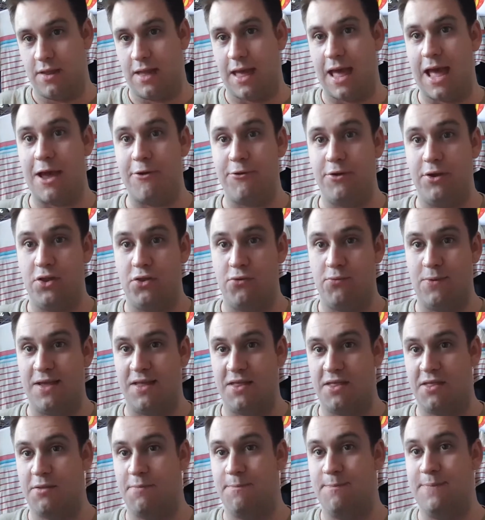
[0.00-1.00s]
Harry to
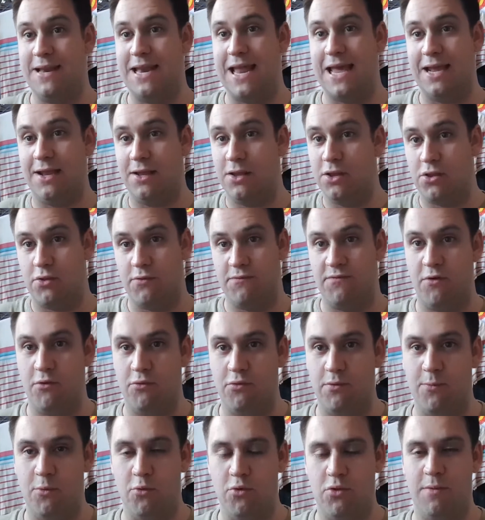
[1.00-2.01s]
explain to
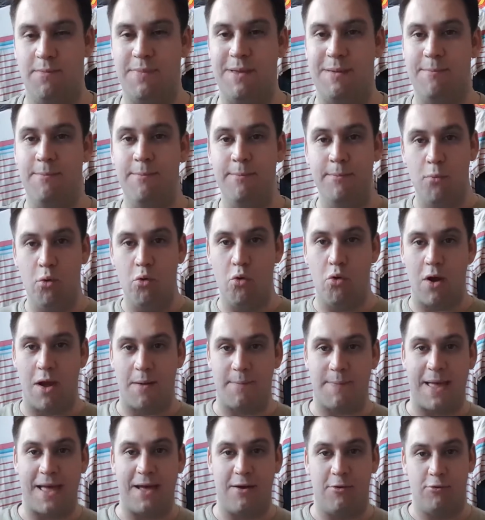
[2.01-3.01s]
Voldemort a bit more
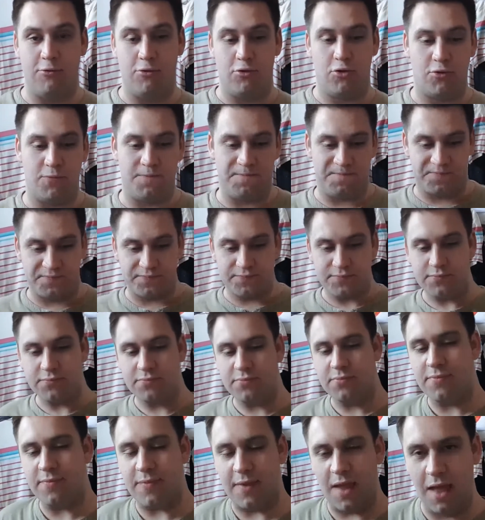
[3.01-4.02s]
about
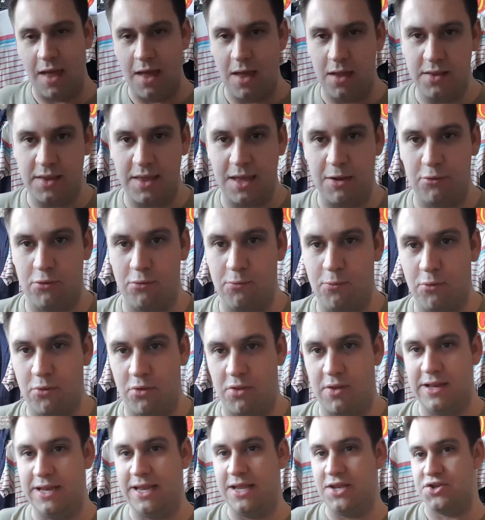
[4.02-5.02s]
the Elder Wand's
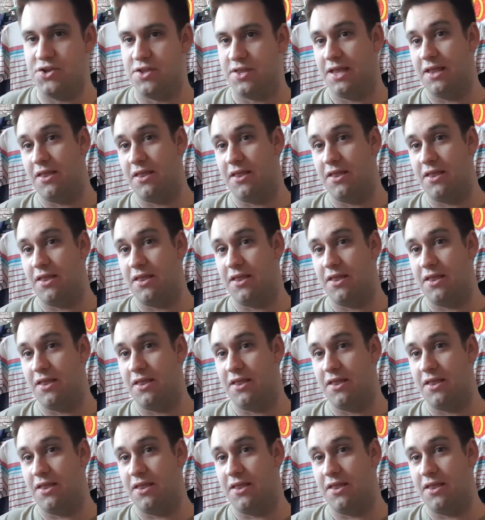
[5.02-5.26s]
allegiance.